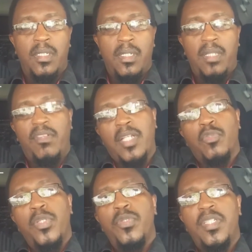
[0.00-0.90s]
And that's
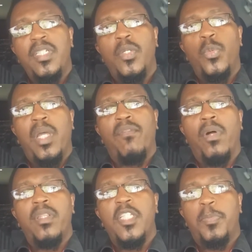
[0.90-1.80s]
why you see we have
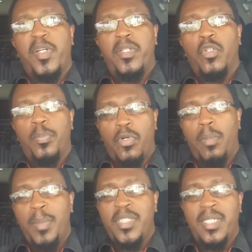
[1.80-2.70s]
all these perennial
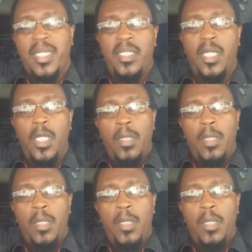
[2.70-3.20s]
problems in Kenya,